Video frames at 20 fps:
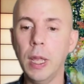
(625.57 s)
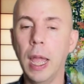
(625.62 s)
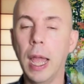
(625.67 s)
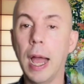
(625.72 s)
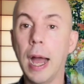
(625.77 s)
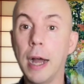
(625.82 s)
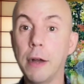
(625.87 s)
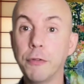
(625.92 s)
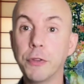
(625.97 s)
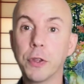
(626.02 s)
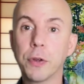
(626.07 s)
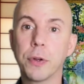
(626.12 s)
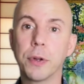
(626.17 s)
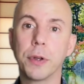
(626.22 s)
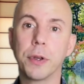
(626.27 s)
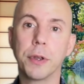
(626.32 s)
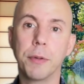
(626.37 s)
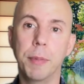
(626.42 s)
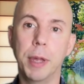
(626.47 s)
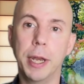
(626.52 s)

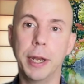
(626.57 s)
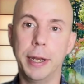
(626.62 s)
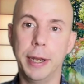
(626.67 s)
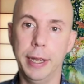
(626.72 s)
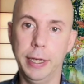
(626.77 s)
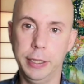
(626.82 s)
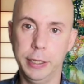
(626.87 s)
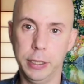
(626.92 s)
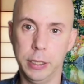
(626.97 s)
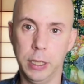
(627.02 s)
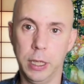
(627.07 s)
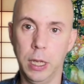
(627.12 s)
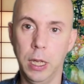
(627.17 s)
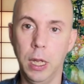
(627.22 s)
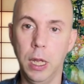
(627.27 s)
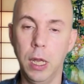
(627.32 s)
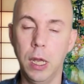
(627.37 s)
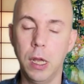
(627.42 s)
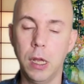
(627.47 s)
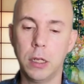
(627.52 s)
after the meditation.
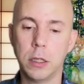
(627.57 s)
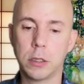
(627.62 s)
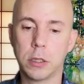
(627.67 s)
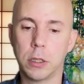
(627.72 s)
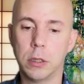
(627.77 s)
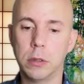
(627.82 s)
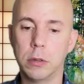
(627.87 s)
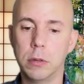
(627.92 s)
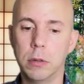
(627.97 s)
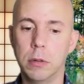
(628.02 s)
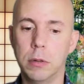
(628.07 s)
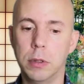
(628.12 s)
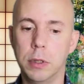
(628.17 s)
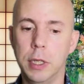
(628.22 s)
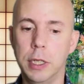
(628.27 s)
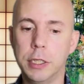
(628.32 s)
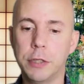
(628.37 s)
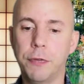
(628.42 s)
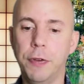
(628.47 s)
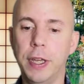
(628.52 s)
So
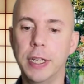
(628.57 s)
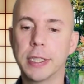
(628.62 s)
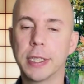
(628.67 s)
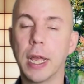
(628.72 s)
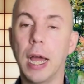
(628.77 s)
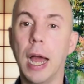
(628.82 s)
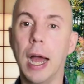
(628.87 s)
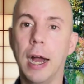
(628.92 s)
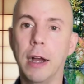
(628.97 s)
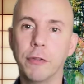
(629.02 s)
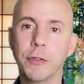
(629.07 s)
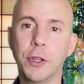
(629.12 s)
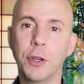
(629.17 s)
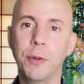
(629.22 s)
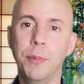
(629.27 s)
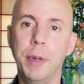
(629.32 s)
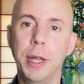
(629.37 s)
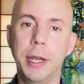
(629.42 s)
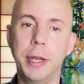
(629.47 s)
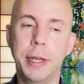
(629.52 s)
this phase after
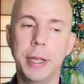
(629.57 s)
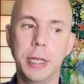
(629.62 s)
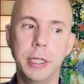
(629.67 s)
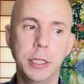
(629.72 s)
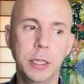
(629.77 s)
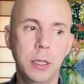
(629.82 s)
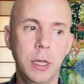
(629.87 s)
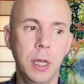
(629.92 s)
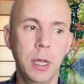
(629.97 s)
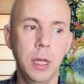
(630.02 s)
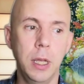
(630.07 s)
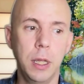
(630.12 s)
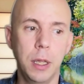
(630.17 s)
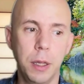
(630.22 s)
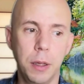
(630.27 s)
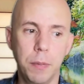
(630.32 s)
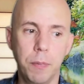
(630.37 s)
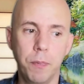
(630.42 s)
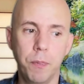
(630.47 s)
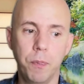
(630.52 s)
the meditation,
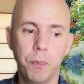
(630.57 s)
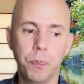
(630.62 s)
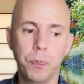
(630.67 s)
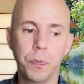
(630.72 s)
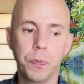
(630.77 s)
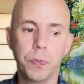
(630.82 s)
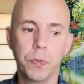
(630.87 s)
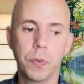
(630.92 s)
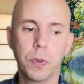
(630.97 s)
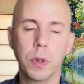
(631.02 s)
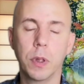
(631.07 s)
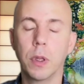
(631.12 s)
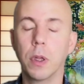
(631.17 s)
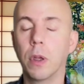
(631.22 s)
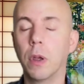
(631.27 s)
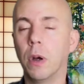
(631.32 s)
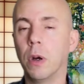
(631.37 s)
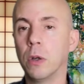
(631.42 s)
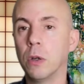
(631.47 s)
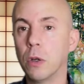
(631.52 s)

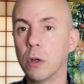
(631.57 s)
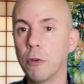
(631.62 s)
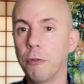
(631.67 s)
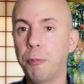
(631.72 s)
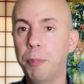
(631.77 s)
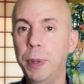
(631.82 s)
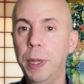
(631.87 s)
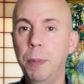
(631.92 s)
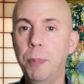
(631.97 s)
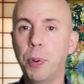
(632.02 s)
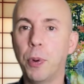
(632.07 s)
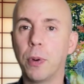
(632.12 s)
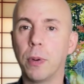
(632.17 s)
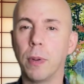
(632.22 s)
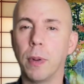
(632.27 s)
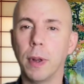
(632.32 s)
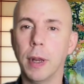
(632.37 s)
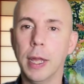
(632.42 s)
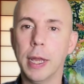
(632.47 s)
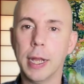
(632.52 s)
a lot of
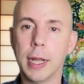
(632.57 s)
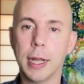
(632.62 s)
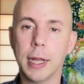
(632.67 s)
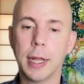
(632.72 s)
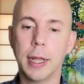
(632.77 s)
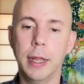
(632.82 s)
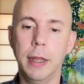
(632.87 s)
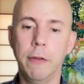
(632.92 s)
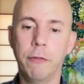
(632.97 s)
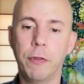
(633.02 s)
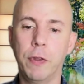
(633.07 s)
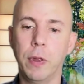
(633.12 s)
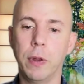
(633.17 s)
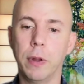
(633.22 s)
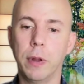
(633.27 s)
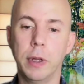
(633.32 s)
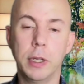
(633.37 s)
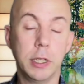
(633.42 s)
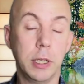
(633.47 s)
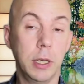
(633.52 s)
people, like if
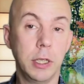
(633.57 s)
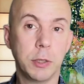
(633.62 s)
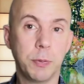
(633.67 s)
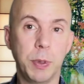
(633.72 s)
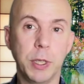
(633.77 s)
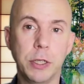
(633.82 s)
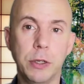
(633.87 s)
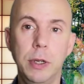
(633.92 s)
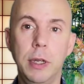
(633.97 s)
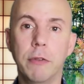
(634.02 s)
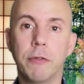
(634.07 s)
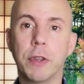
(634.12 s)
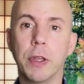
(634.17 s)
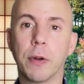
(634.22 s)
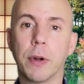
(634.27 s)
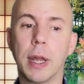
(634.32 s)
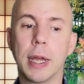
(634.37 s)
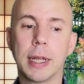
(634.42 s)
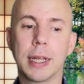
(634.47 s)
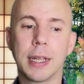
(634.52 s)
they're, especially if
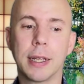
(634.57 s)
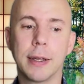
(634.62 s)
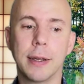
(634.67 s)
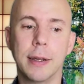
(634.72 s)
they're like